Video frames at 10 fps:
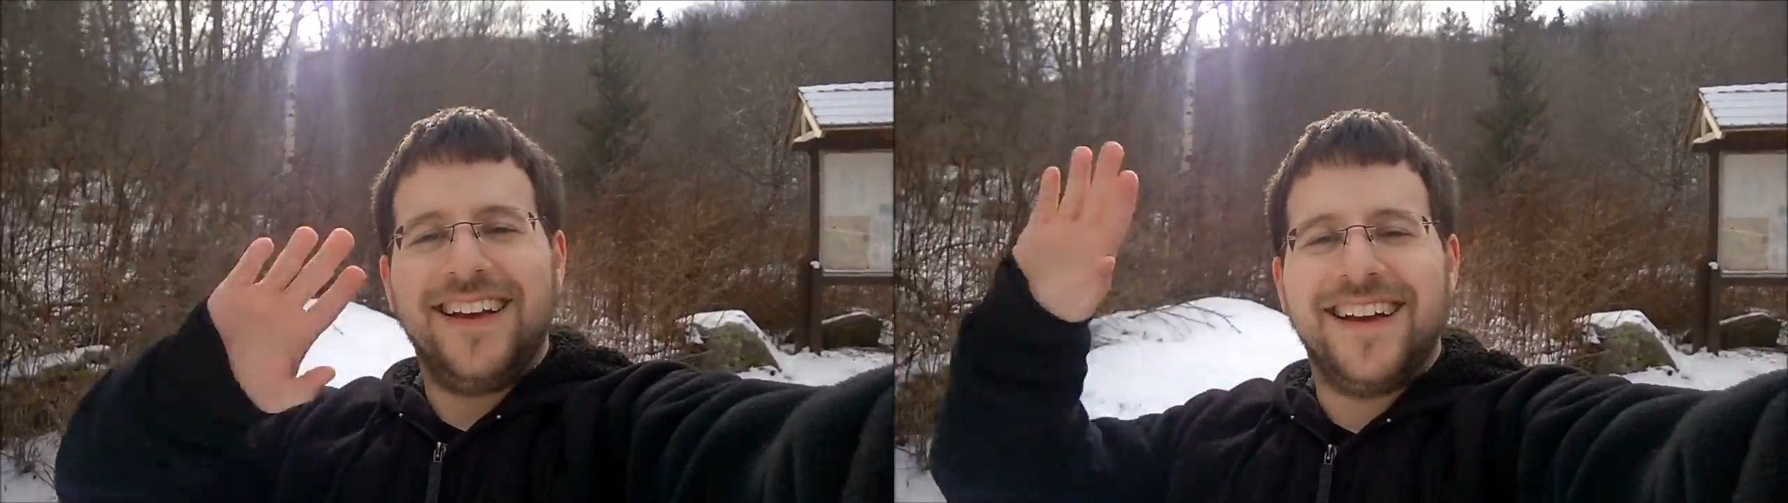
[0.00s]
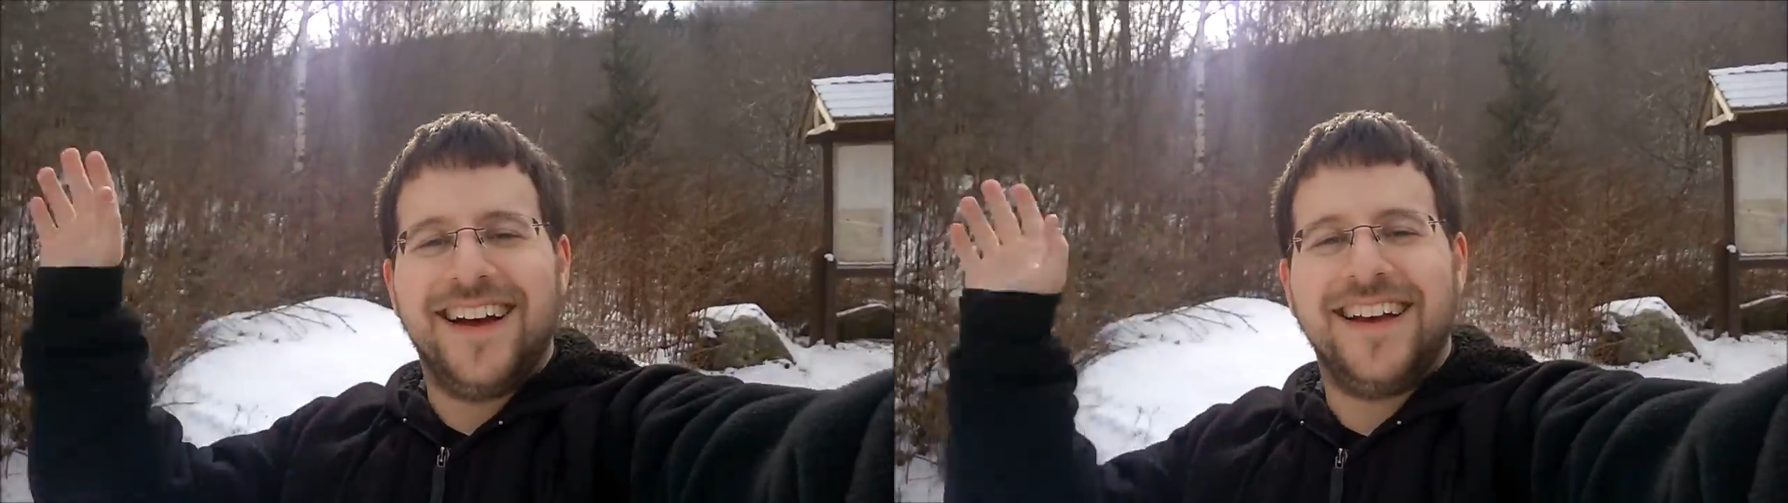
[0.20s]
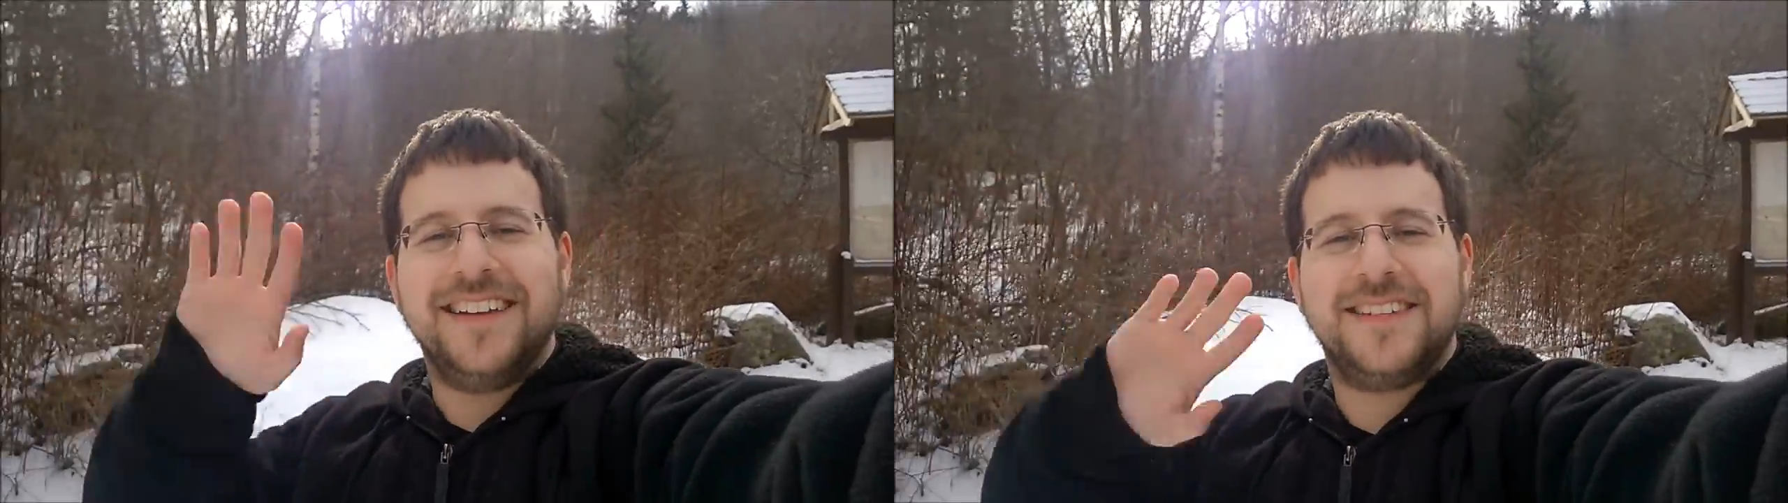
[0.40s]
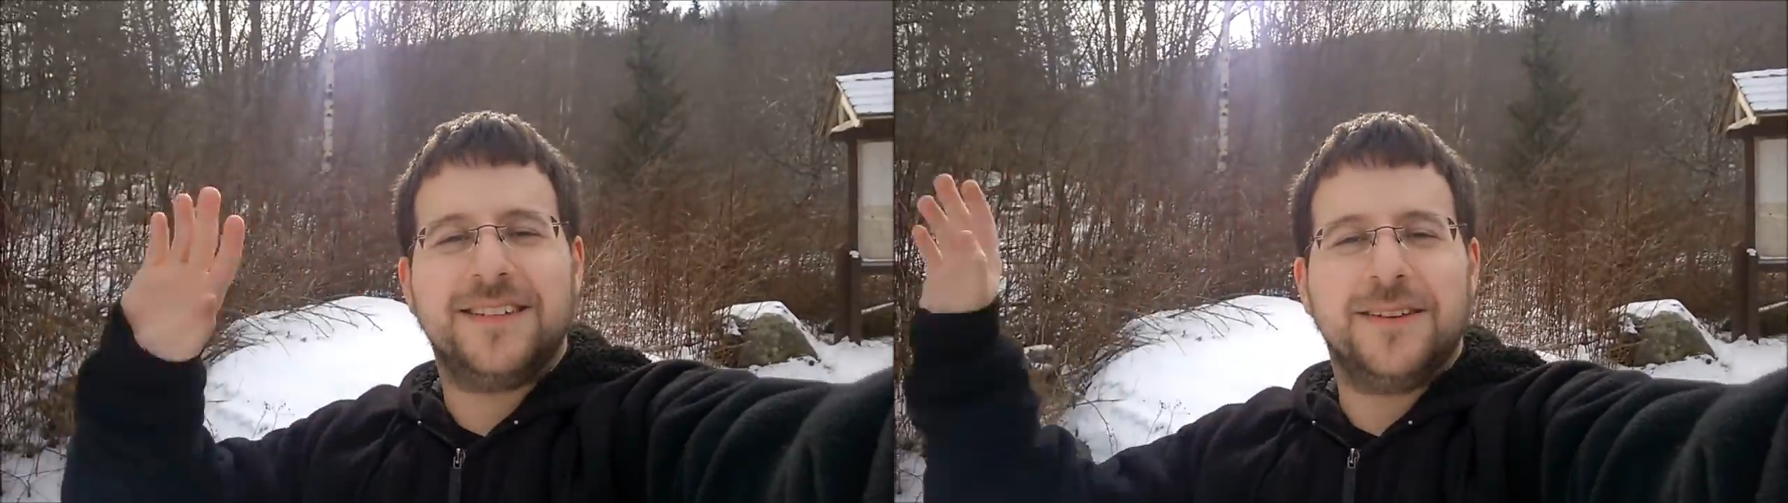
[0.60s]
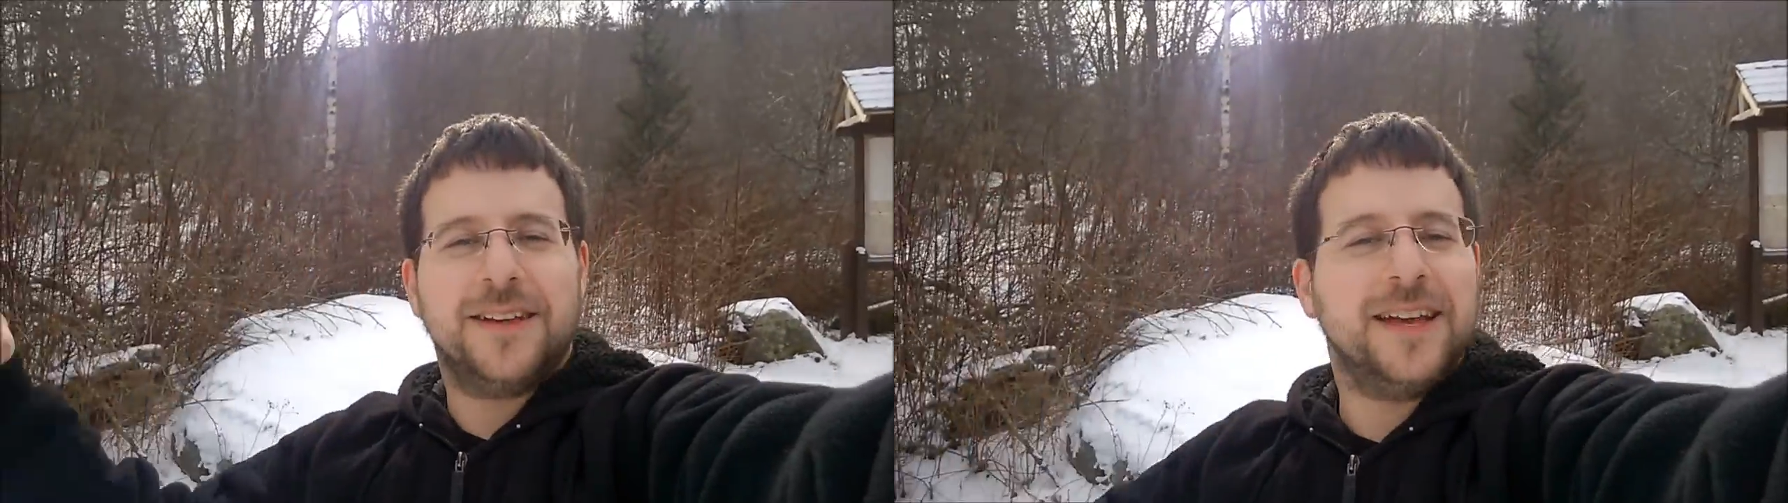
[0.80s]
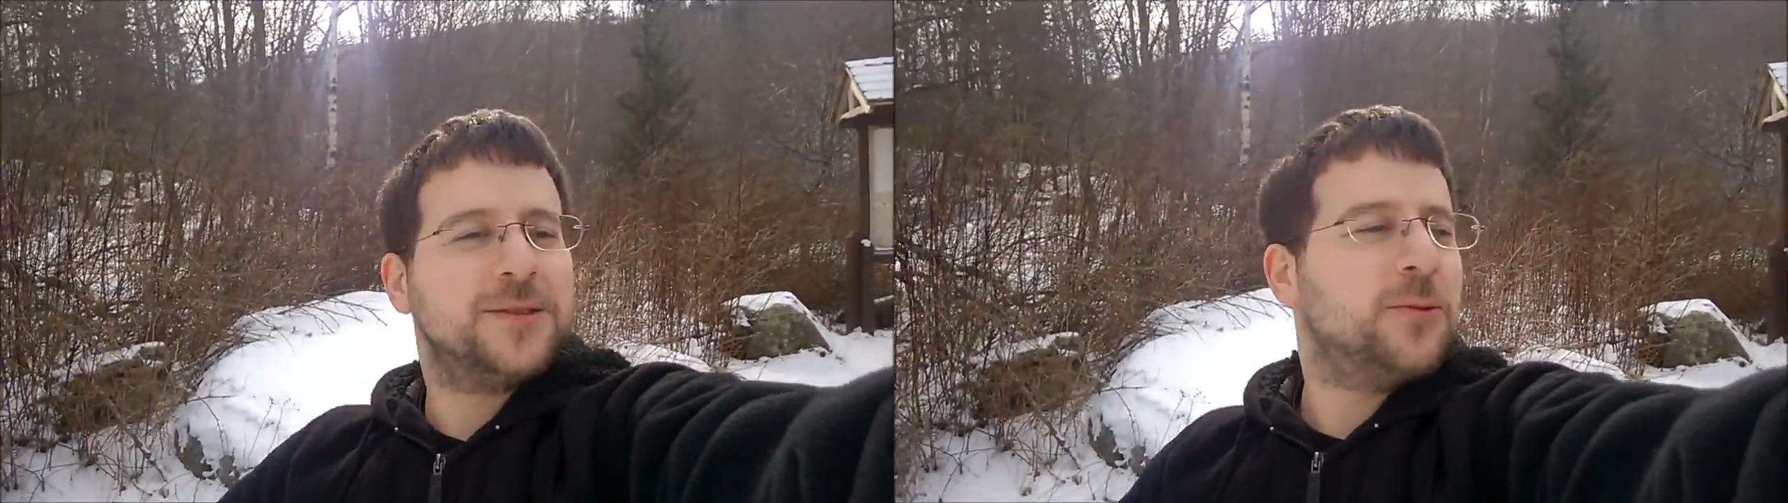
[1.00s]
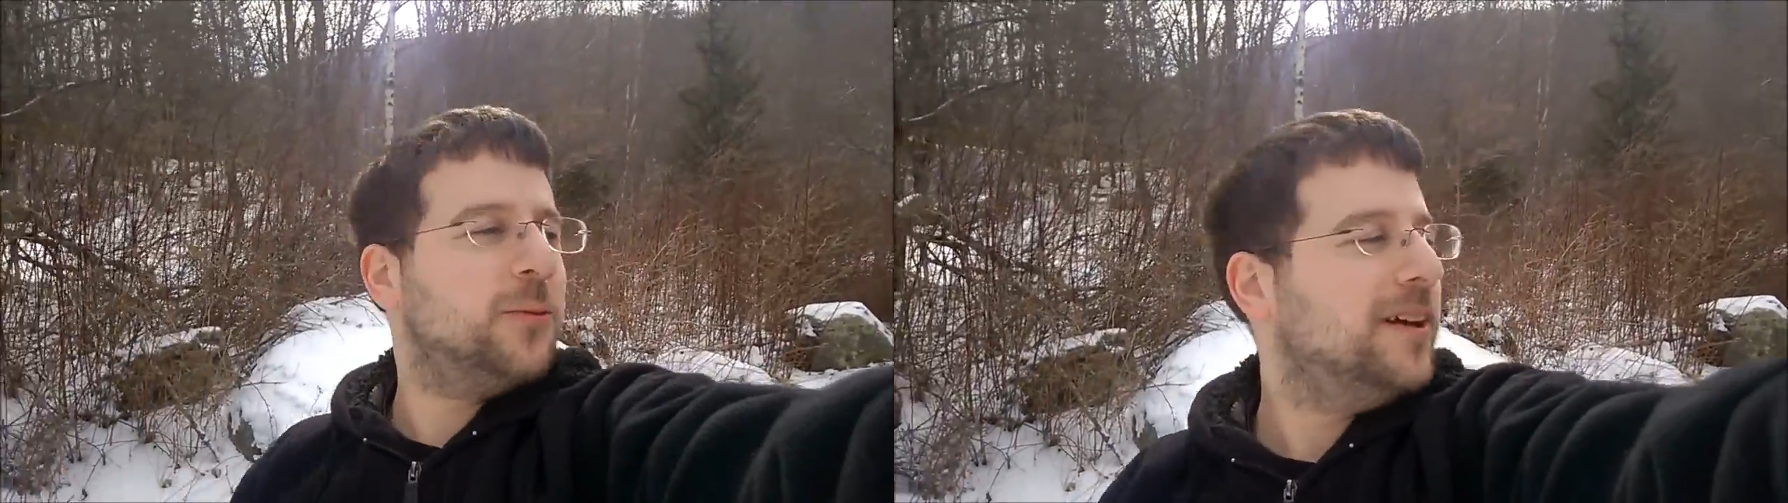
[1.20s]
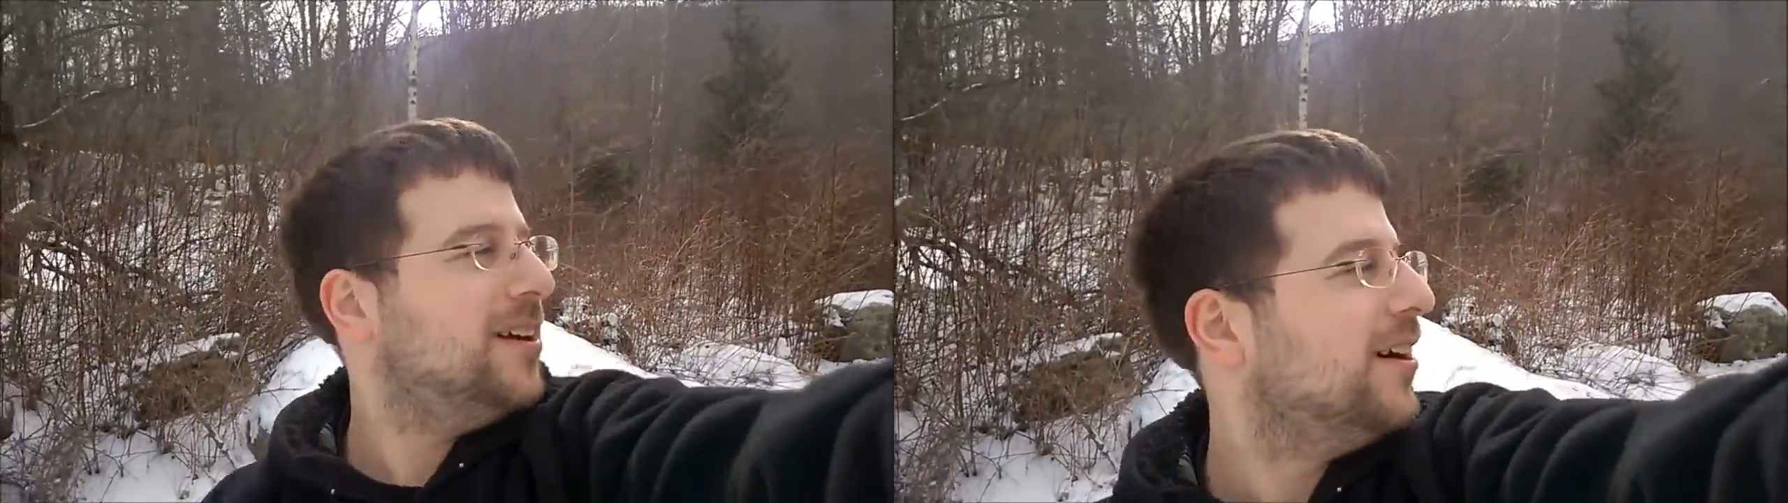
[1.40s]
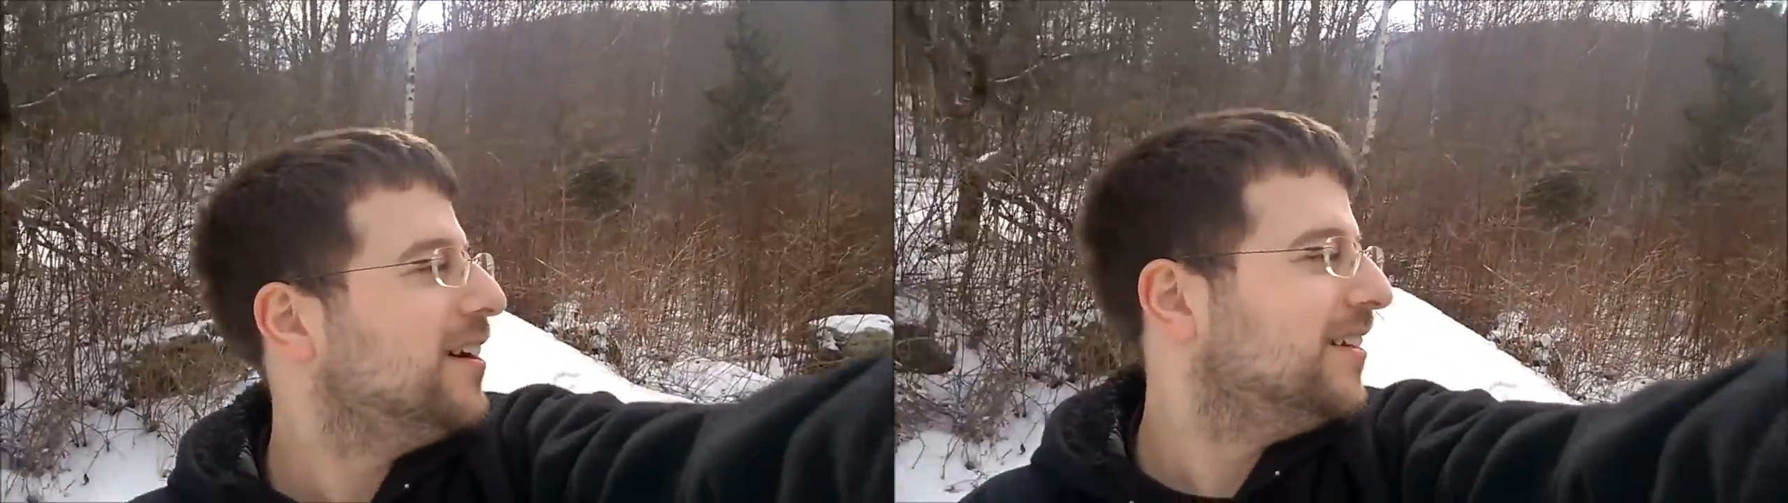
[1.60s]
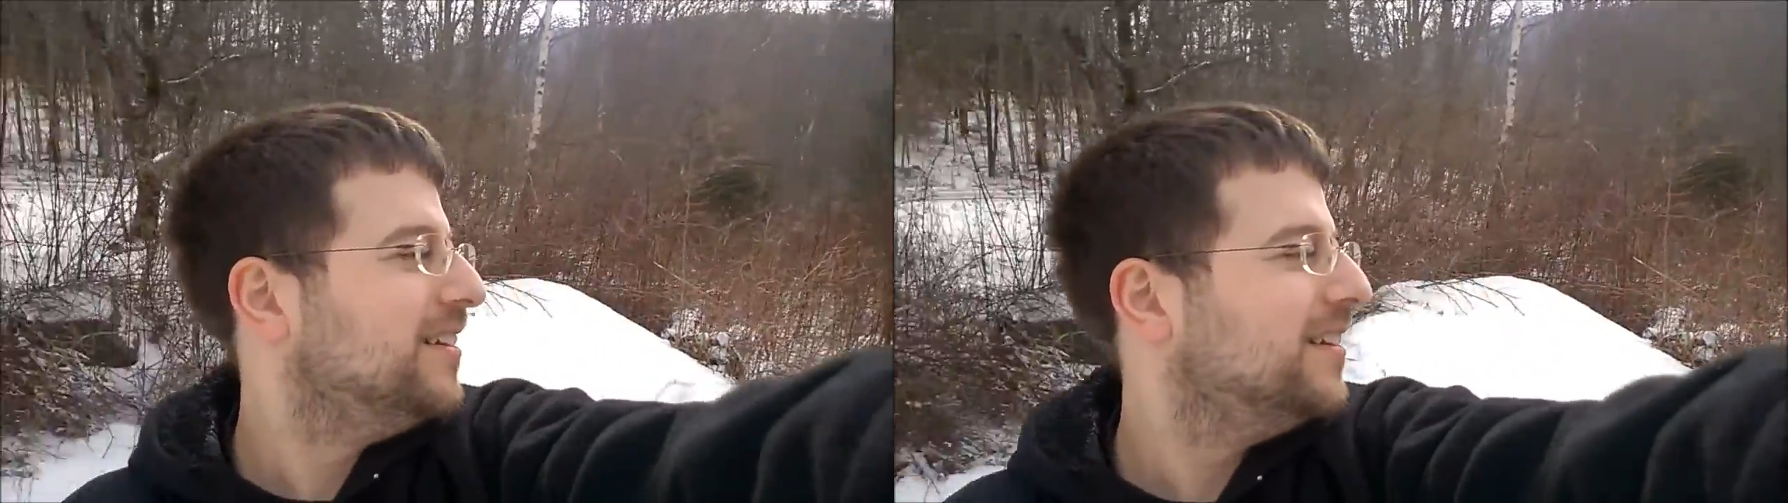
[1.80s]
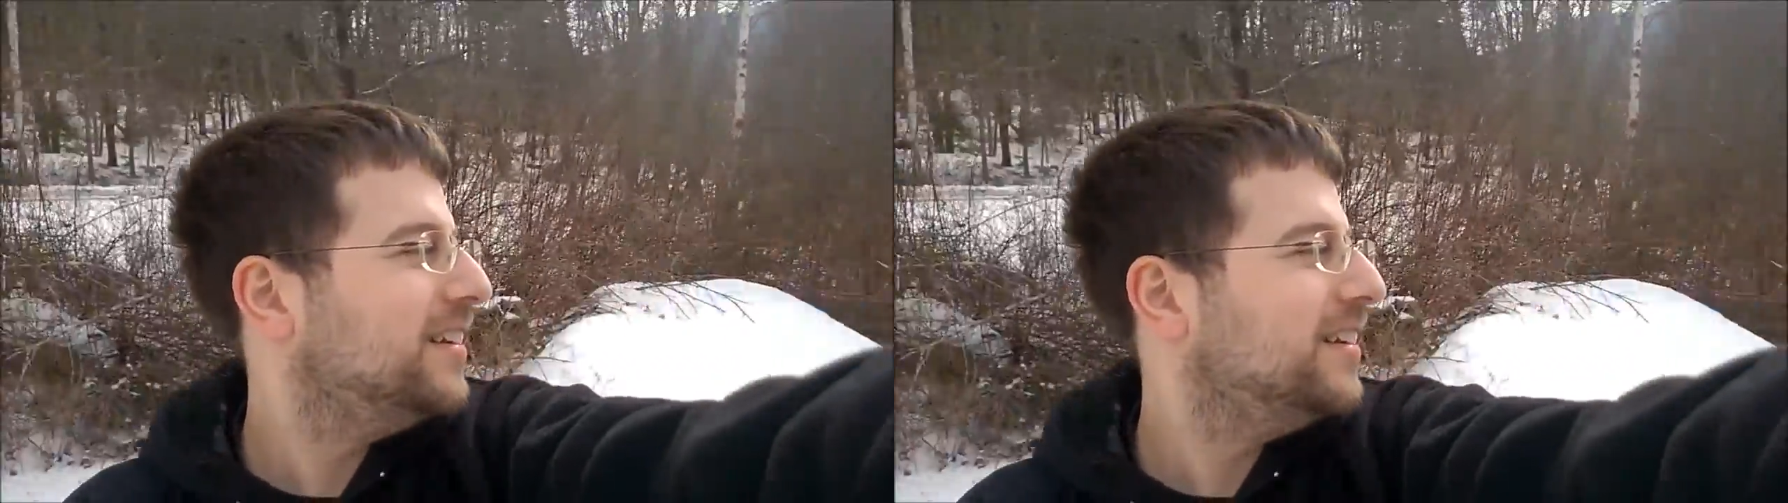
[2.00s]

Hi guys, guess where we are?